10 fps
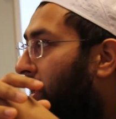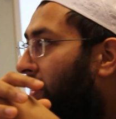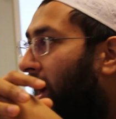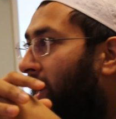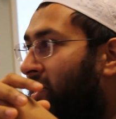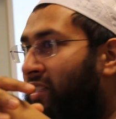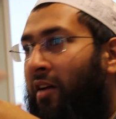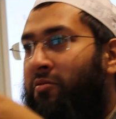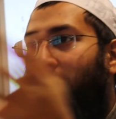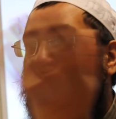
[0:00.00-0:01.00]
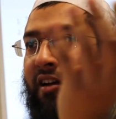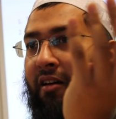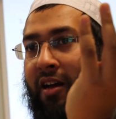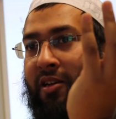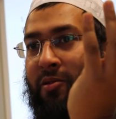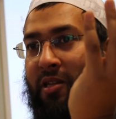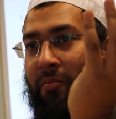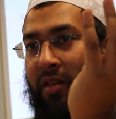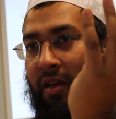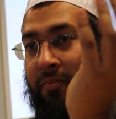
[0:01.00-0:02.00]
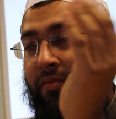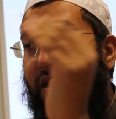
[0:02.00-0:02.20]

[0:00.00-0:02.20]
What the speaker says: that it sounds like a ghain or something.